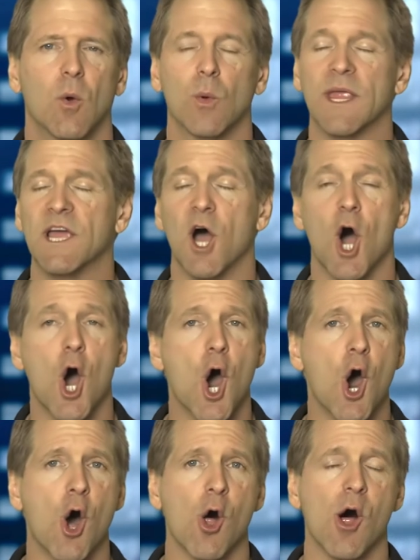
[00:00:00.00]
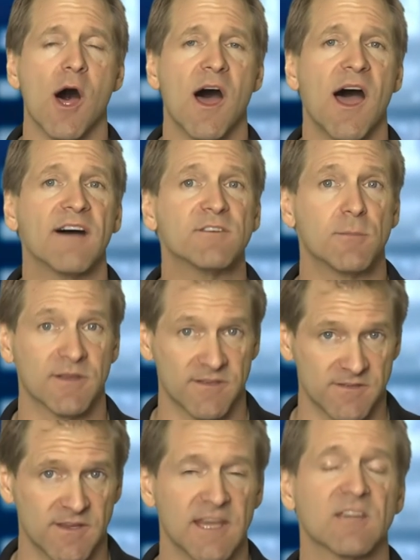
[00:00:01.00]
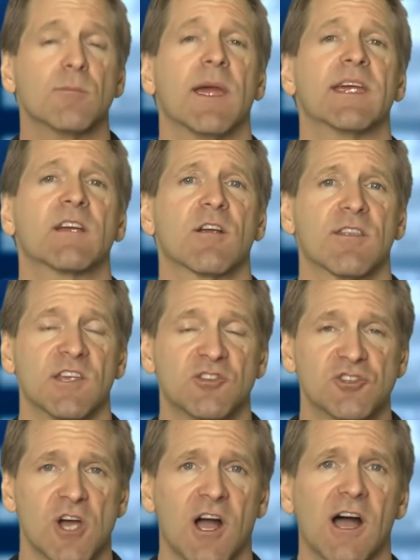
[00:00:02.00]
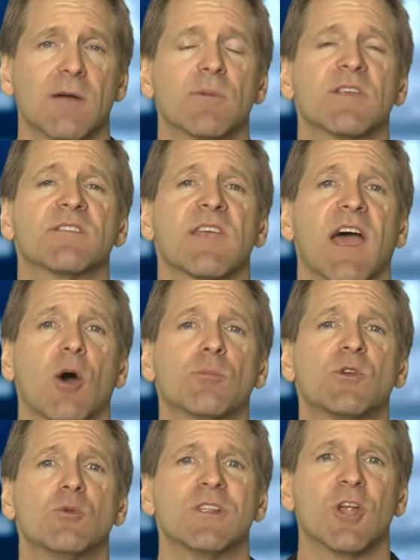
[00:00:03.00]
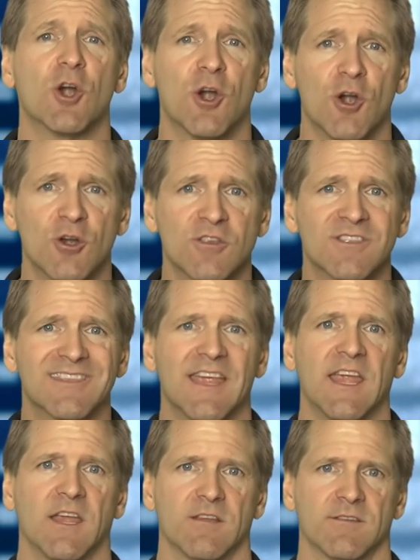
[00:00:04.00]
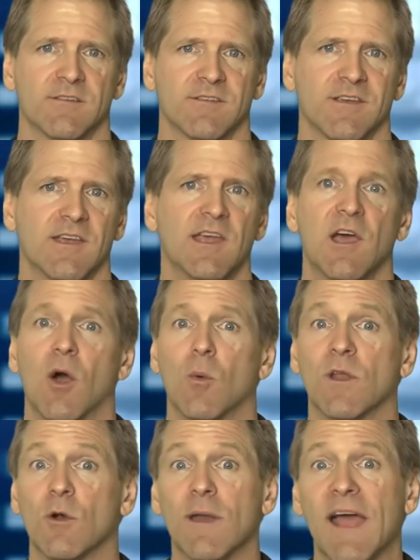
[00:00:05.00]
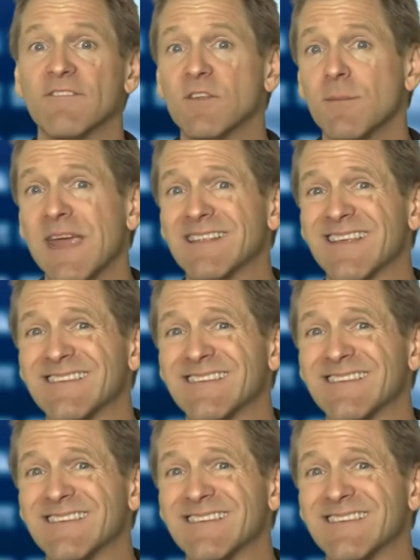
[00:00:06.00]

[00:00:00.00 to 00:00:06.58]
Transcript: We all have a mistake maker. The job is to help you learn things. We don't have to make